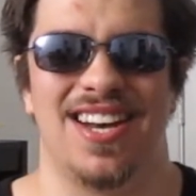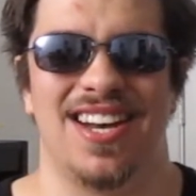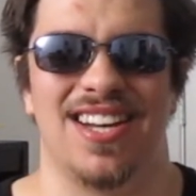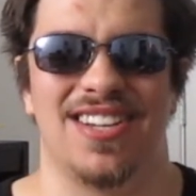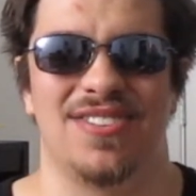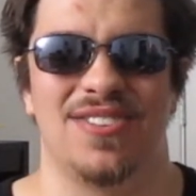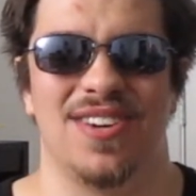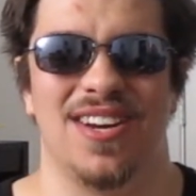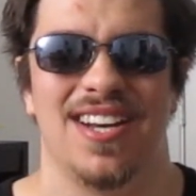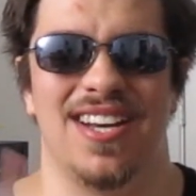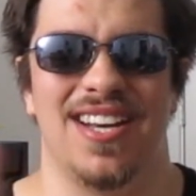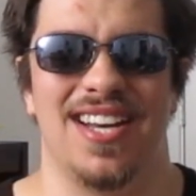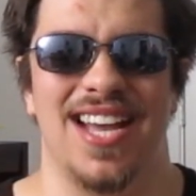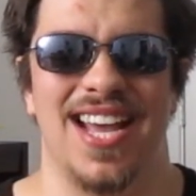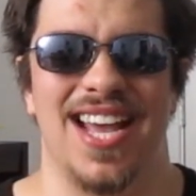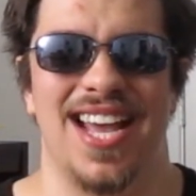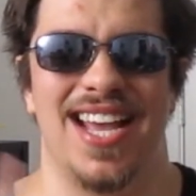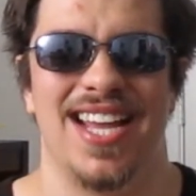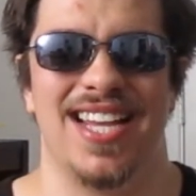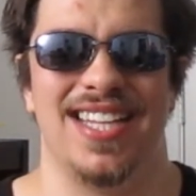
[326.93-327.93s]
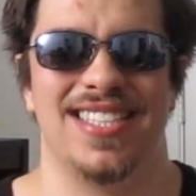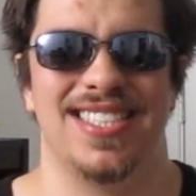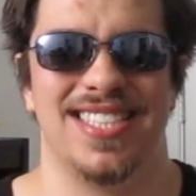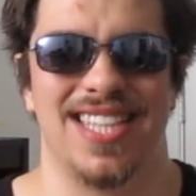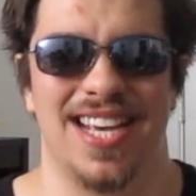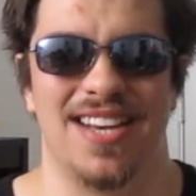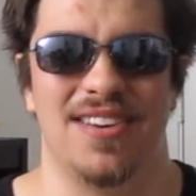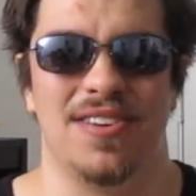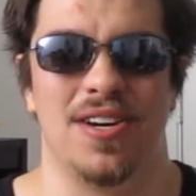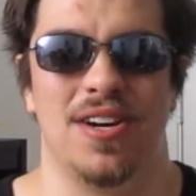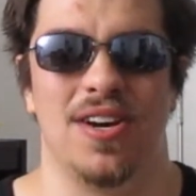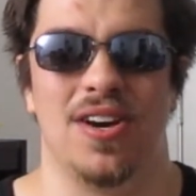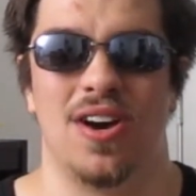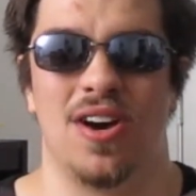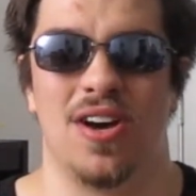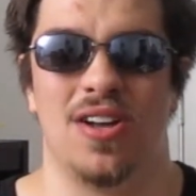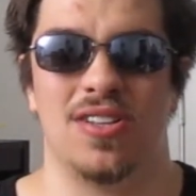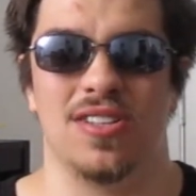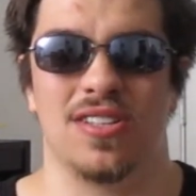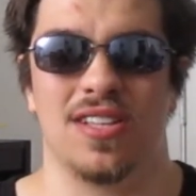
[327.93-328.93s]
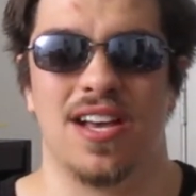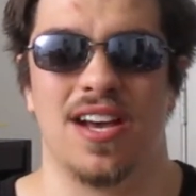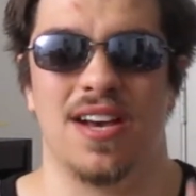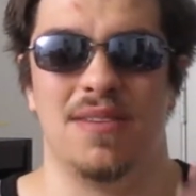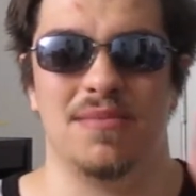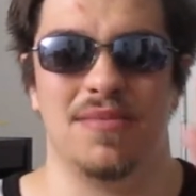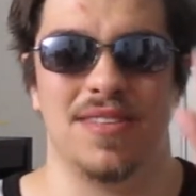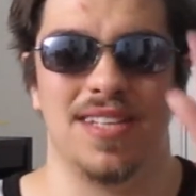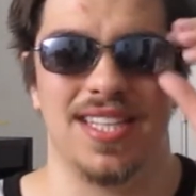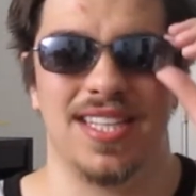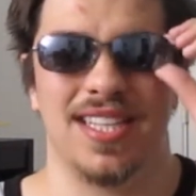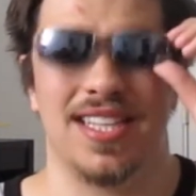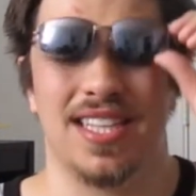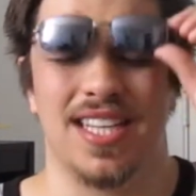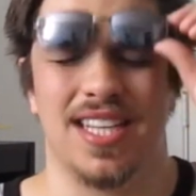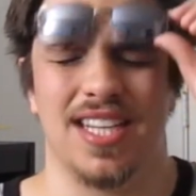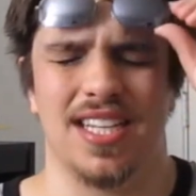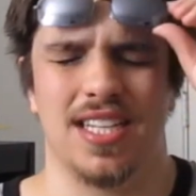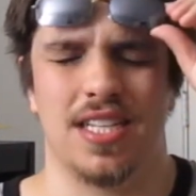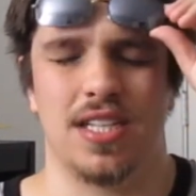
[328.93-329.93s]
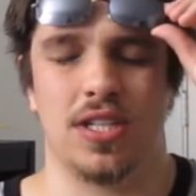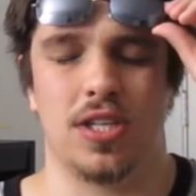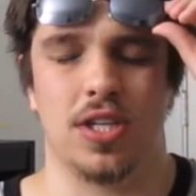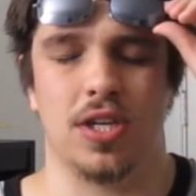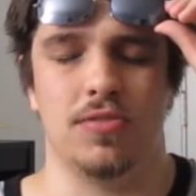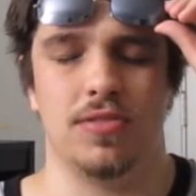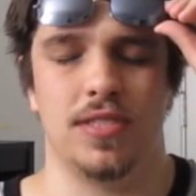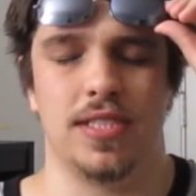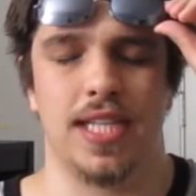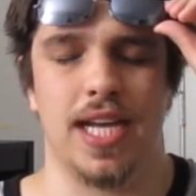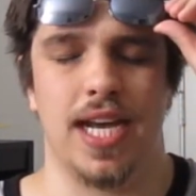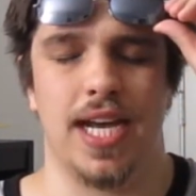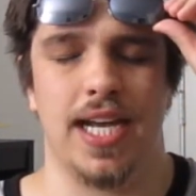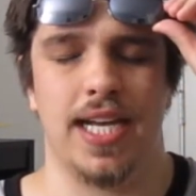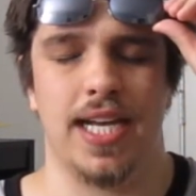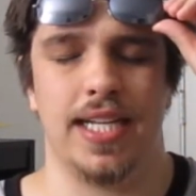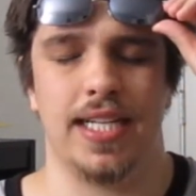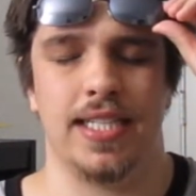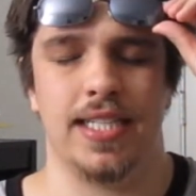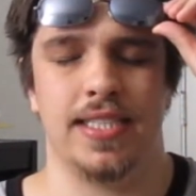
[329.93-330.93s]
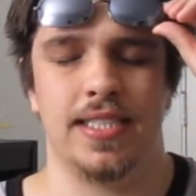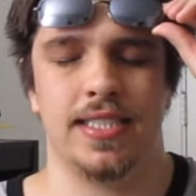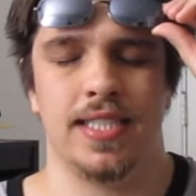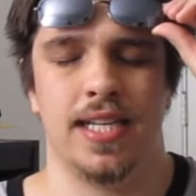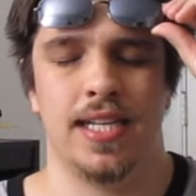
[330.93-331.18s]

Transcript: Aqua, and Terra all come with closed-eyed